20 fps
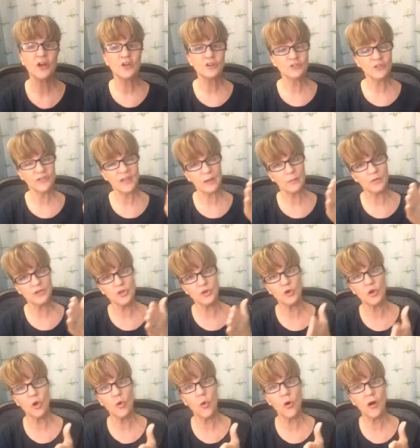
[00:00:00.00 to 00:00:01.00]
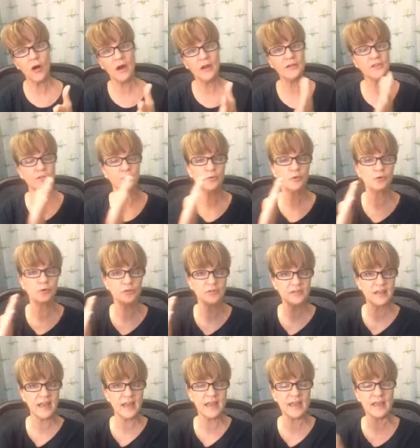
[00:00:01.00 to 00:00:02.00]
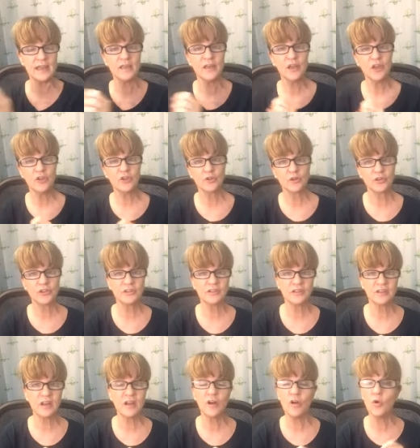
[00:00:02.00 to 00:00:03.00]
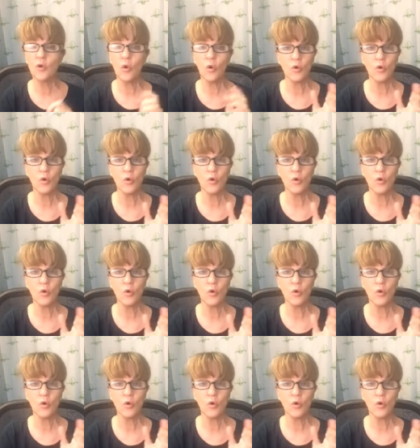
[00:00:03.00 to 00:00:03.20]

So that when you go on through your day, you're good to go.